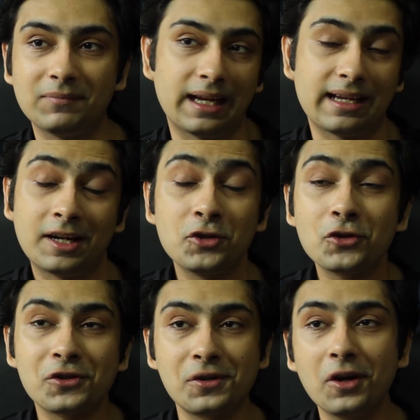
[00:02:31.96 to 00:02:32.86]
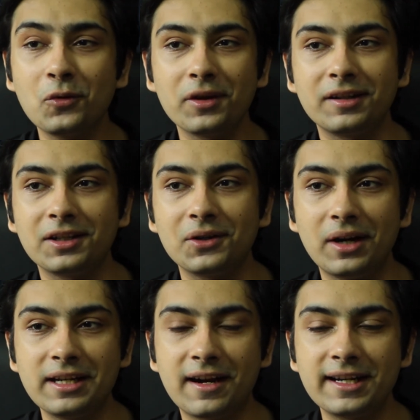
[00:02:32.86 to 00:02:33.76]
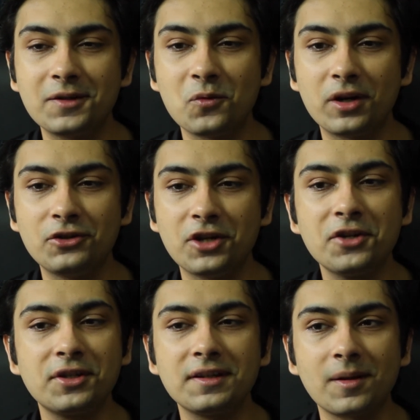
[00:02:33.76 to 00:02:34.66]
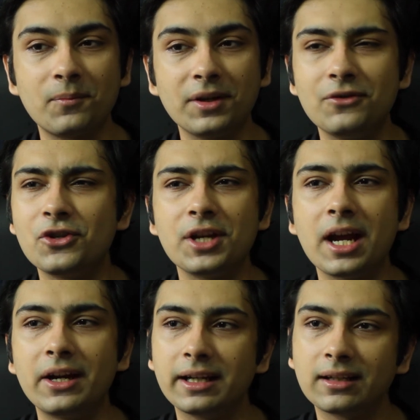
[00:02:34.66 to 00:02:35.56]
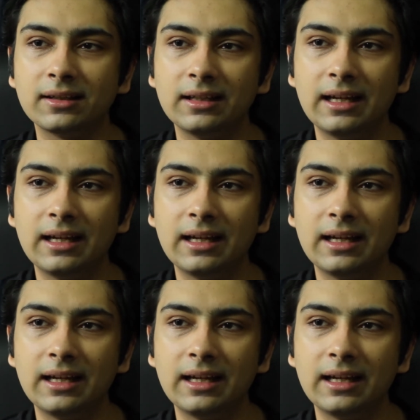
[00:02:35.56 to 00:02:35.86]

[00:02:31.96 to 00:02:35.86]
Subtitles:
I kind of just stuck with it. I didn't want to change it to something generic,